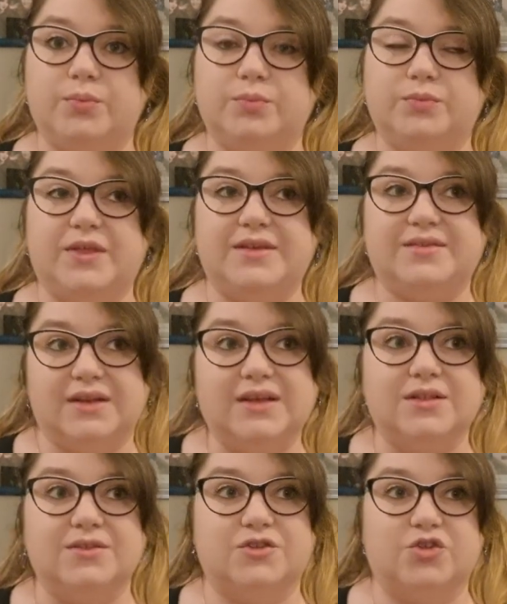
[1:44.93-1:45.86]
these
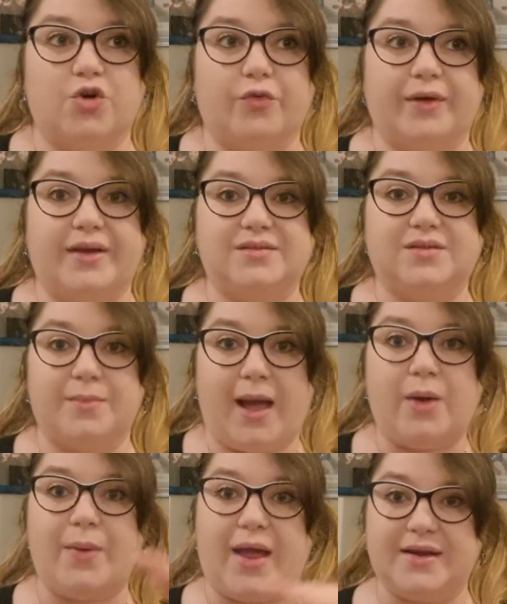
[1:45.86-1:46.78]
little stories
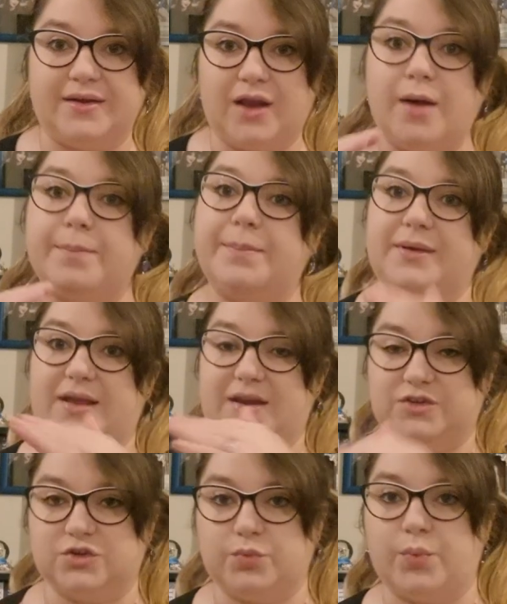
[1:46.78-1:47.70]
somehow end up
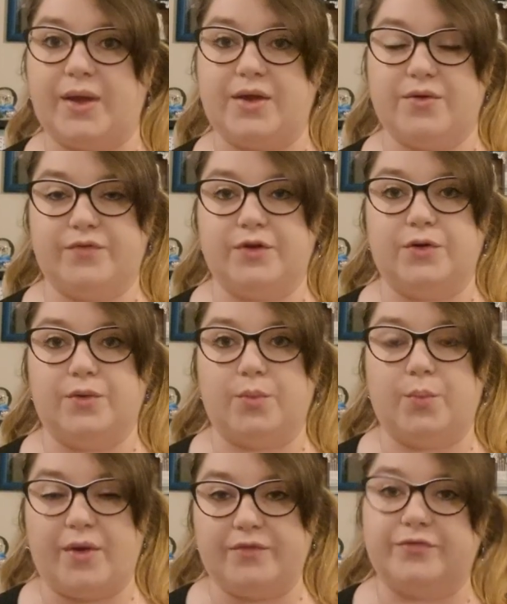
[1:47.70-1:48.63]
interwoven
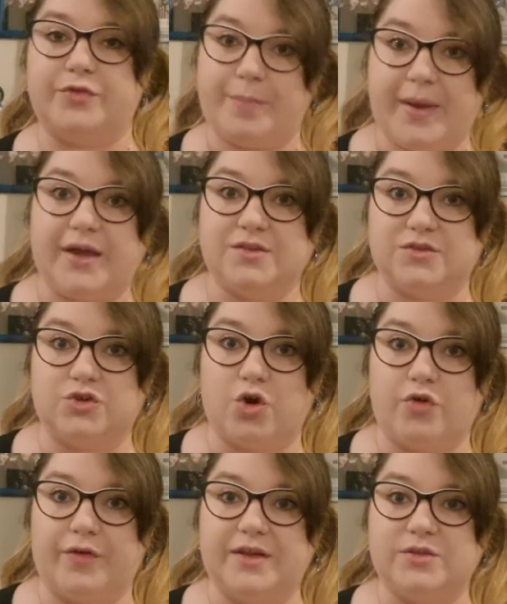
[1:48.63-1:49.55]
with the bigger
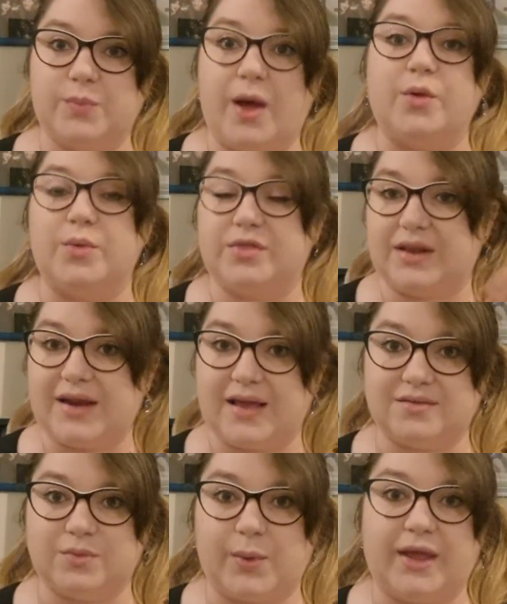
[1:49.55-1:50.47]
story as well, with the
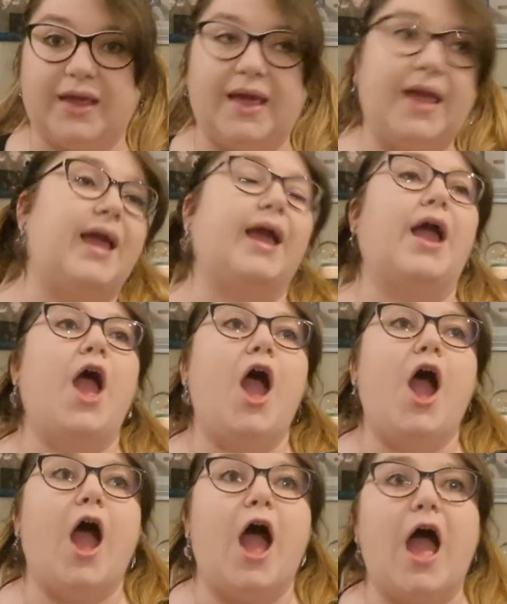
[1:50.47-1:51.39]
Lacewing King.
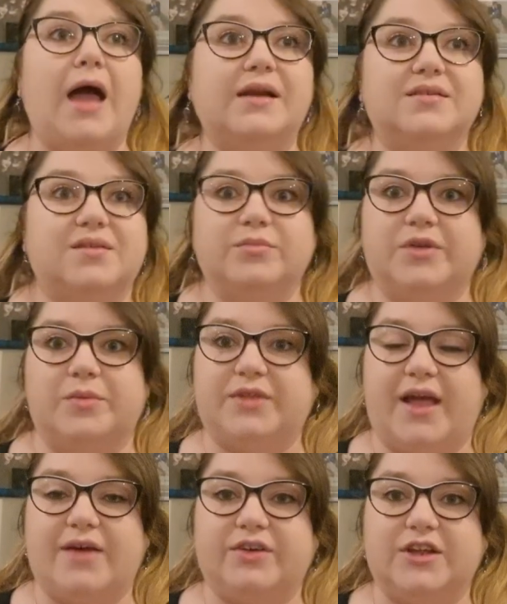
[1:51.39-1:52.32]
And sometimes
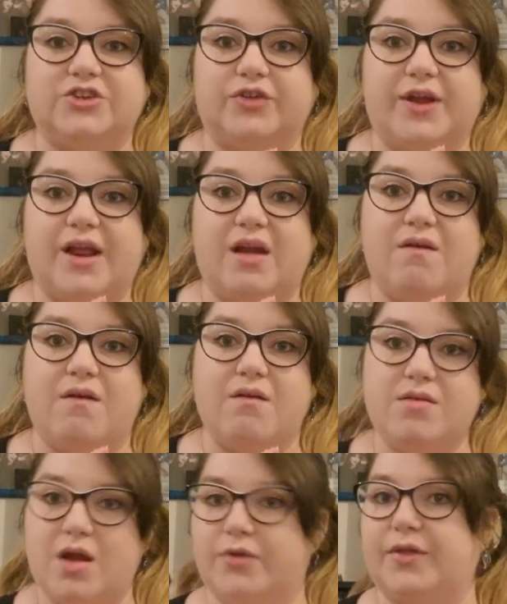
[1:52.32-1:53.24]
they have literally
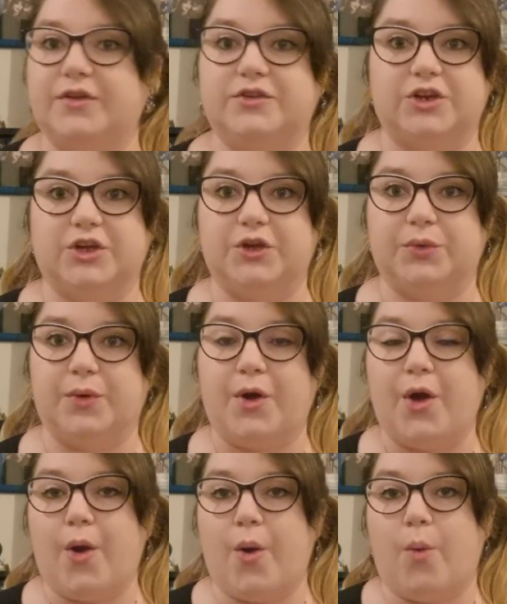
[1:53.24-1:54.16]
nothing to do
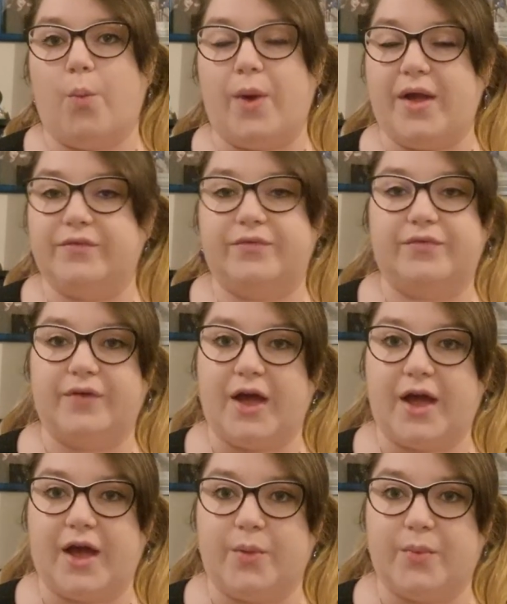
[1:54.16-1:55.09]
with
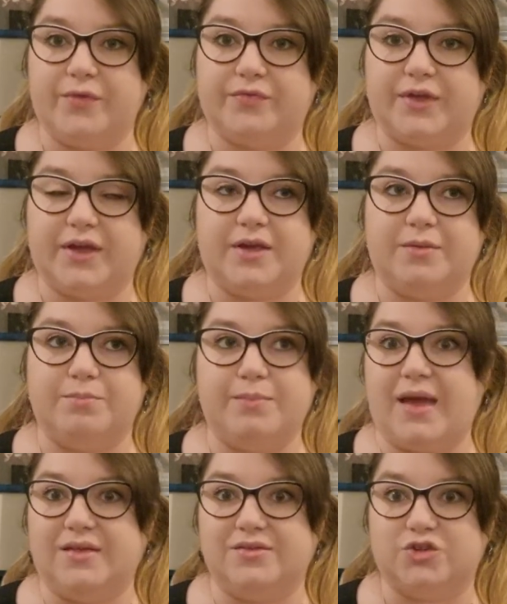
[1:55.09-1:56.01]
the
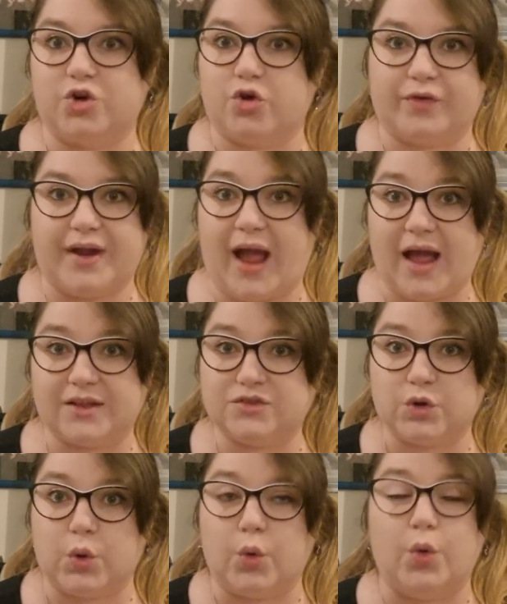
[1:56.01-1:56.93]
main story at
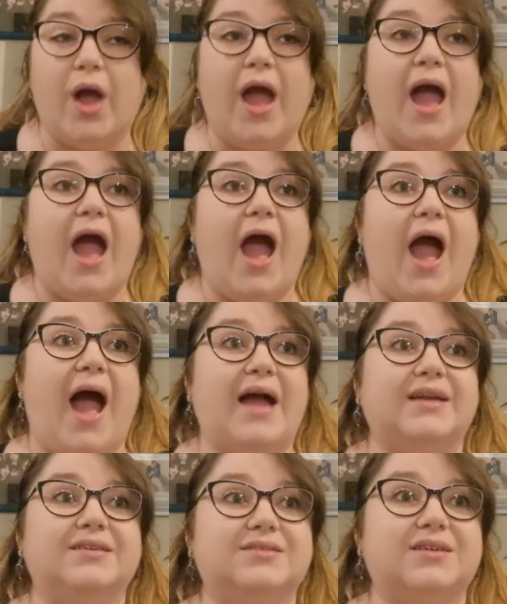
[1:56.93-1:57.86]
all.
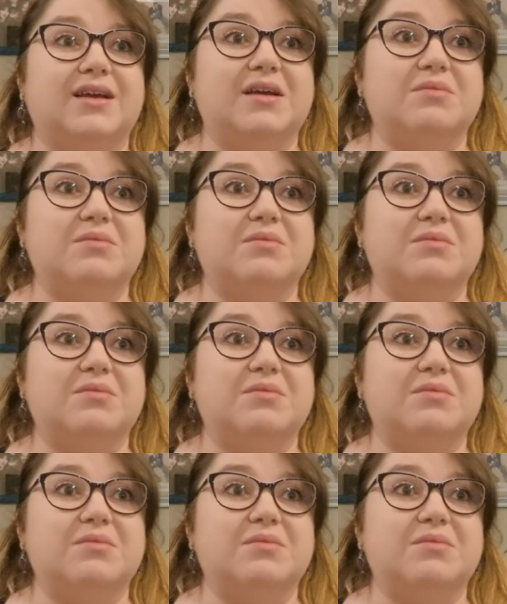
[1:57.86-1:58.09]
And